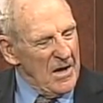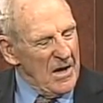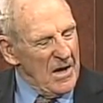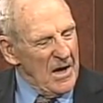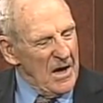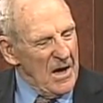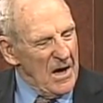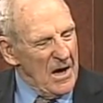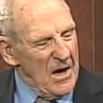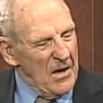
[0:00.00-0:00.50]

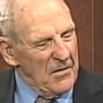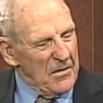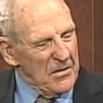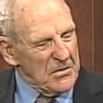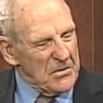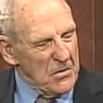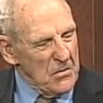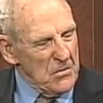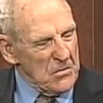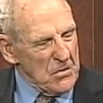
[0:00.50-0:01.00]
the
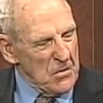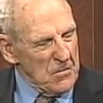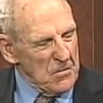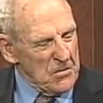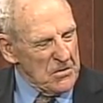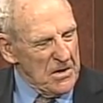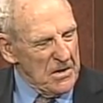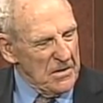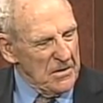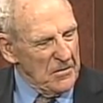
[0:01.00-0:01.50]
school
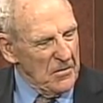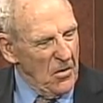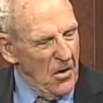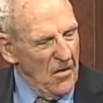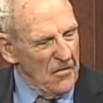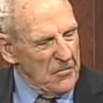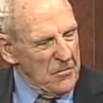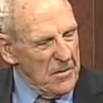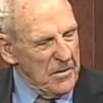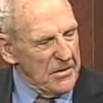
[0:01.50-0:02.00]
superintendent
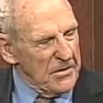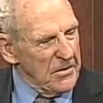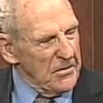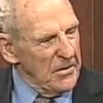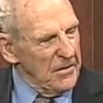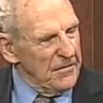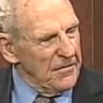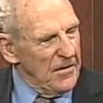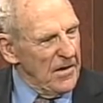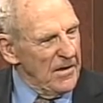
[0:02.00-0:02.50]
offered me
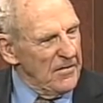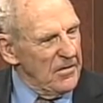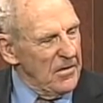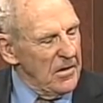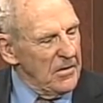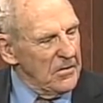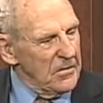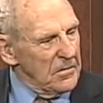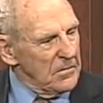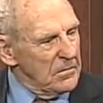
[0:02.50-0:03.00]

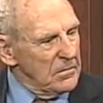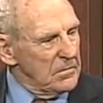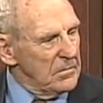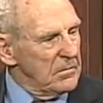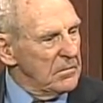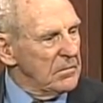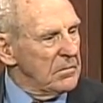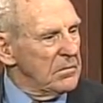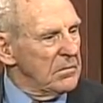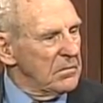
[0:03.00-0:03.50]
$3,500.
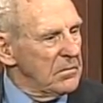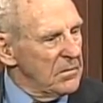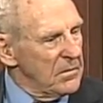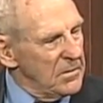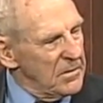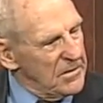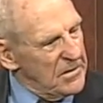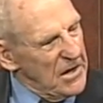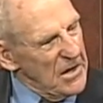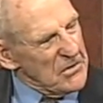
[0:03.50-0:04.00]

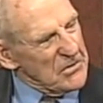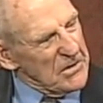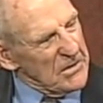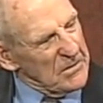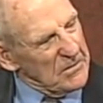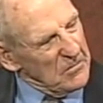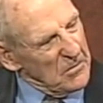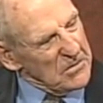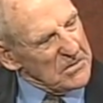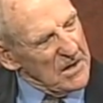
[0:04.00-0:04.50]

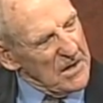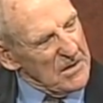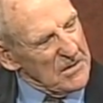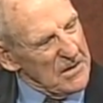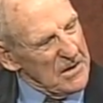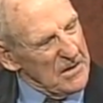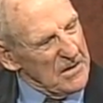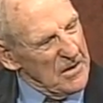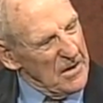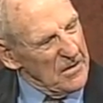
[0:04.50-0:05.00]
Teaching was
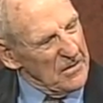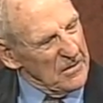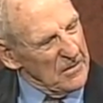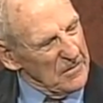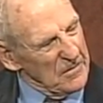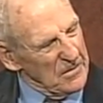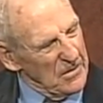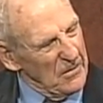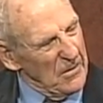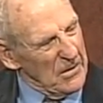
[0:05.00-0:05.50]
$1,800,
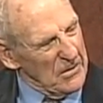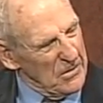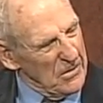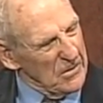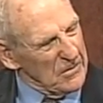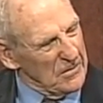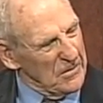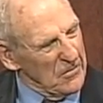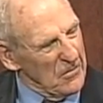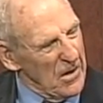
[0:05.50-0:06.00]
so I
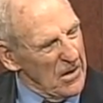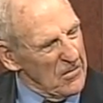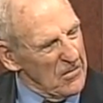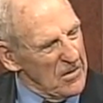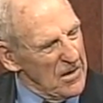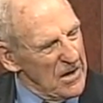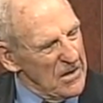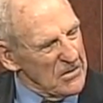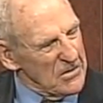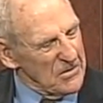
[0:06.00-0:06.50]
took the
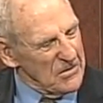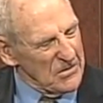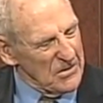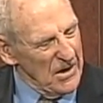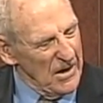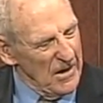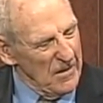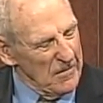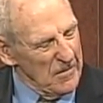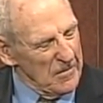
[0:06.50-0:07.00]
recreation
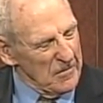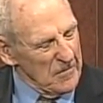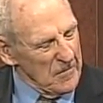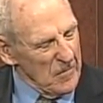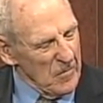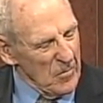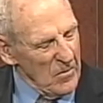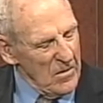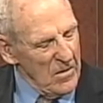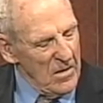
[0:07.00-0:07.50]
job. And
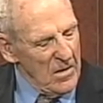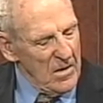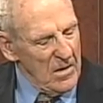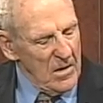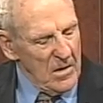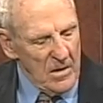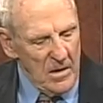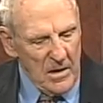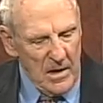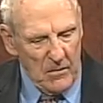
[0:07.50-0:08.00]

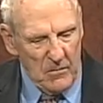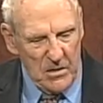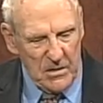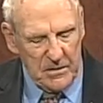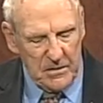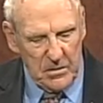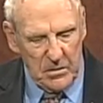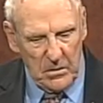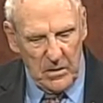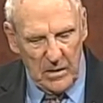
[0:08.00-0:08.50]
then I
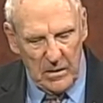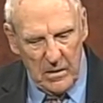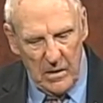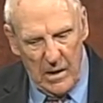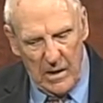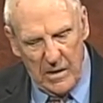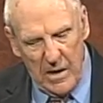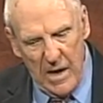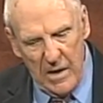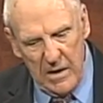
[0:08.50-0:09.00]

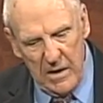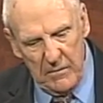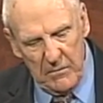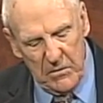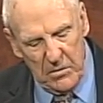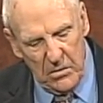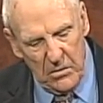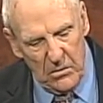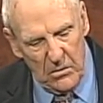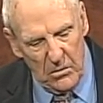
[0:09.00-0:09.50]
got him
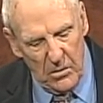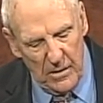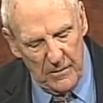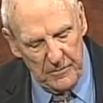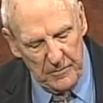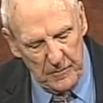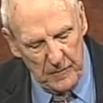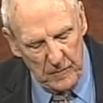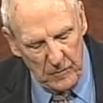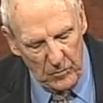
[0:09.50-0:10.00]
to
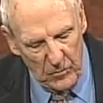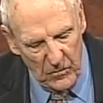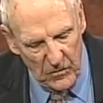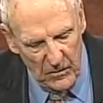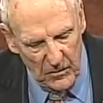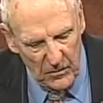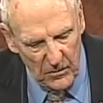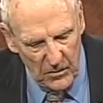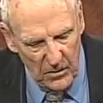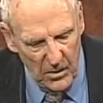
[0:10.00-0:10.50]

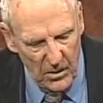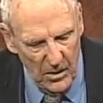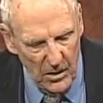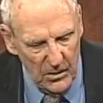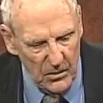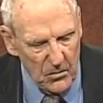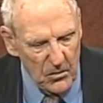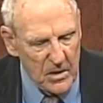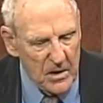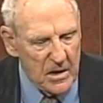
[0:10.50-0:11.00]

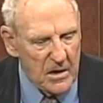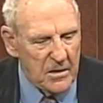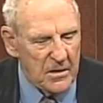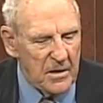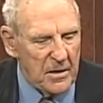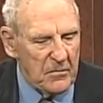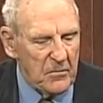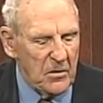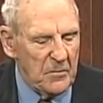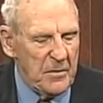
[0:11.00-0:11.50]
agree
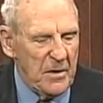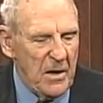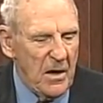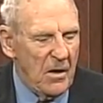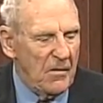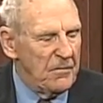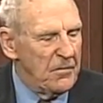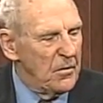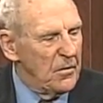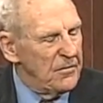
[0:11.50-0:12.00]
that it would be
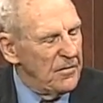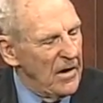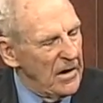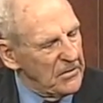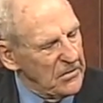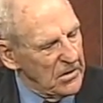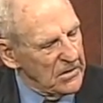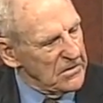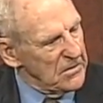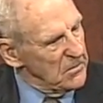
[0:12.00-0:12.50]
helpful if I
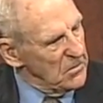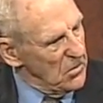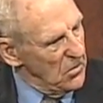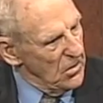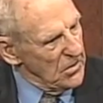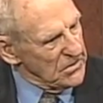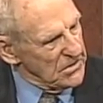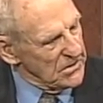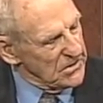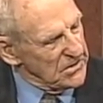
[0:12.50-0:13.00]
took some
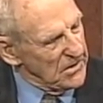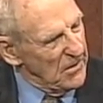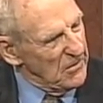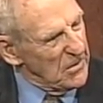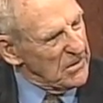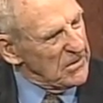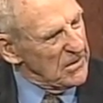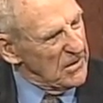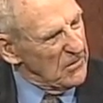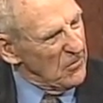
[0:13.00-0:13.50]
courses, so I
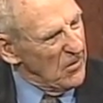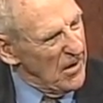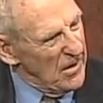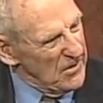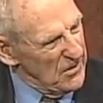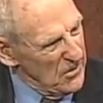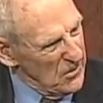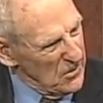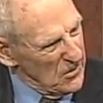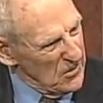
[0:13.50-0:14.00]
went to
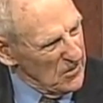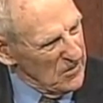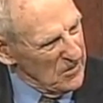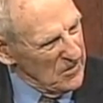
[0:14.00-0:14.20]
NYU.